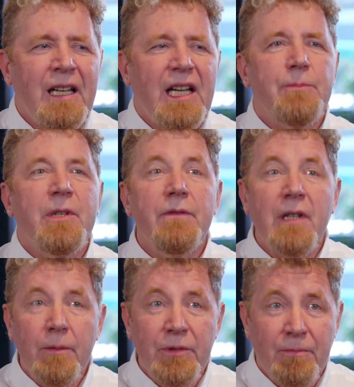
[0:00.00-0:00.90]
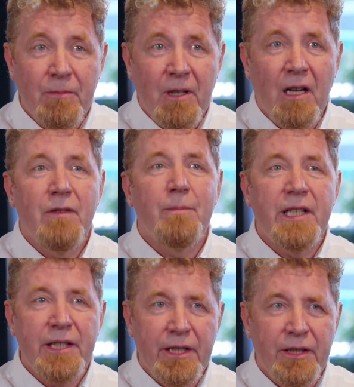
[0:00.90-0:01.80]
It's been developed over
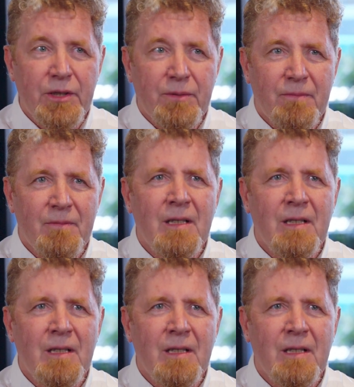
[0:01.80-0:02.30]
many years,